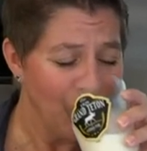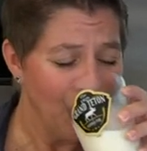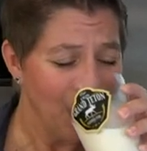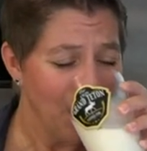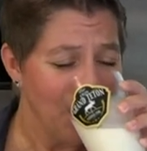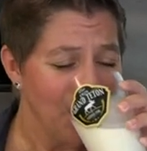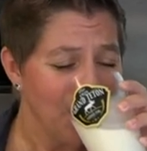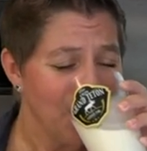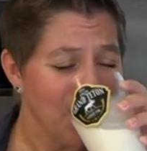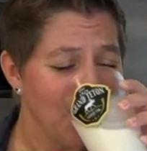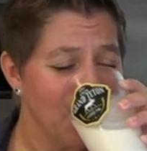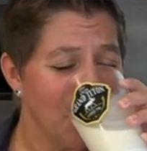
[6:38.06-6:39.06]

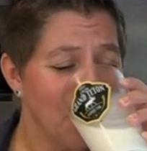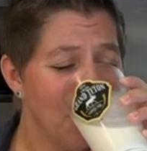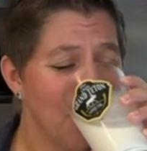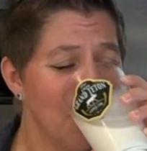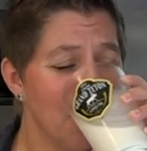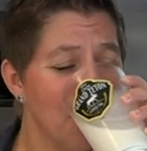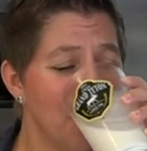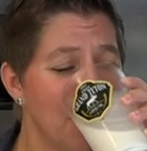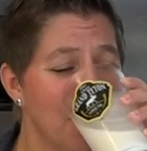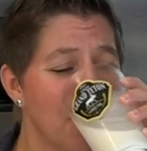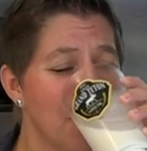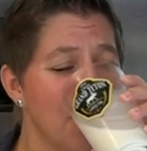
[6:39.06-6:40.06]

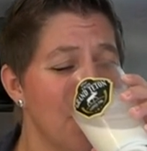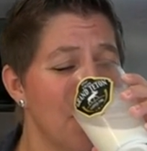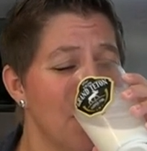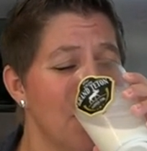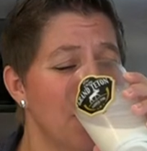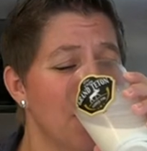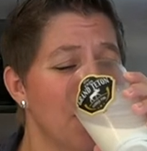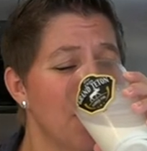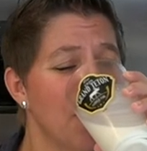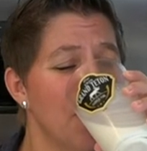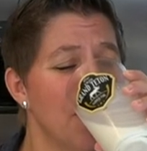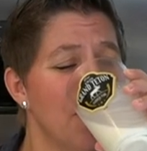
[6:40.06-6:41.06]

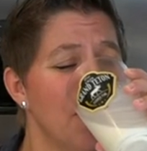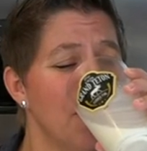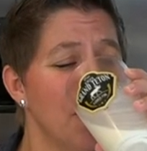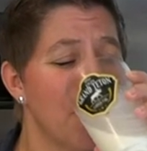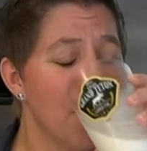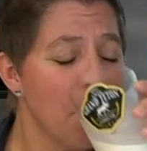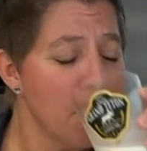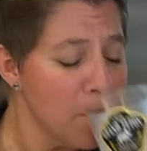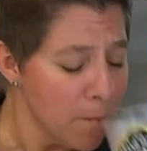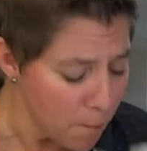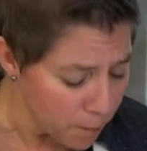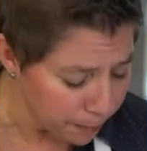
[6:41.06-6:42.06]

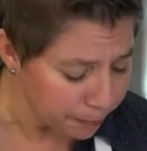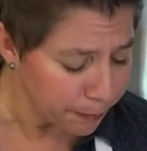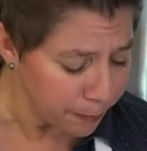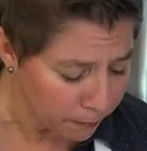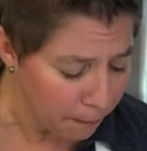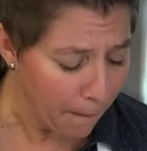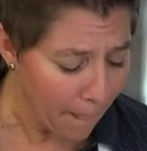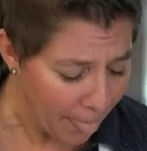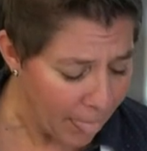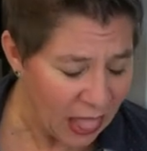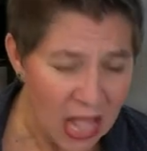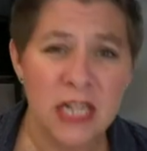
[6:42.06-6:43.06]

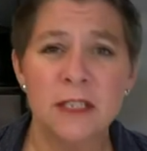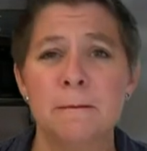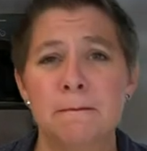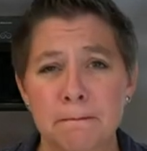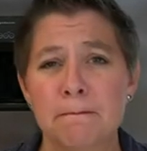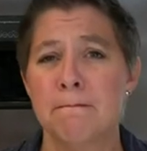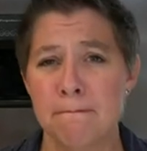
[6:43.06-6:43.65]
(no one is talking)